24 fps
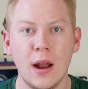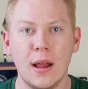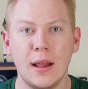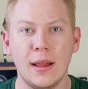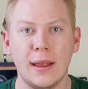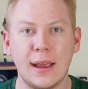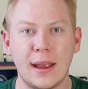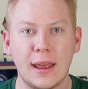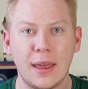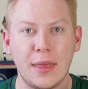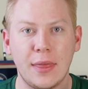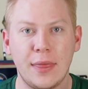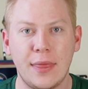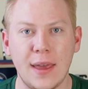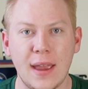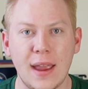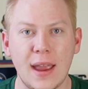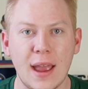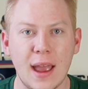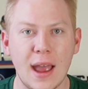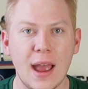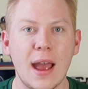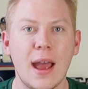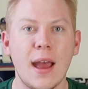Like they
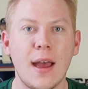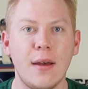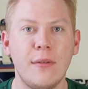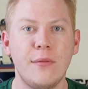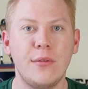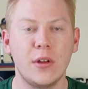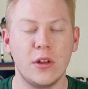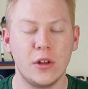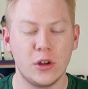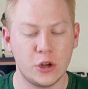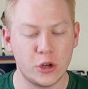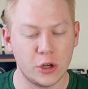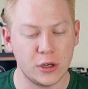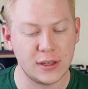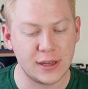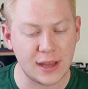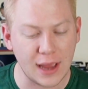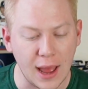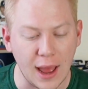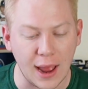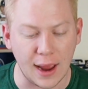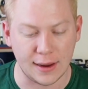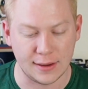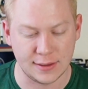have good
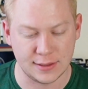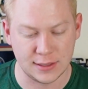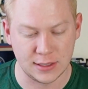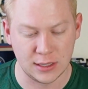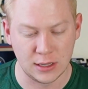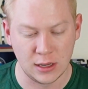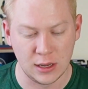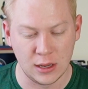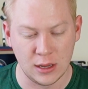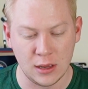guys.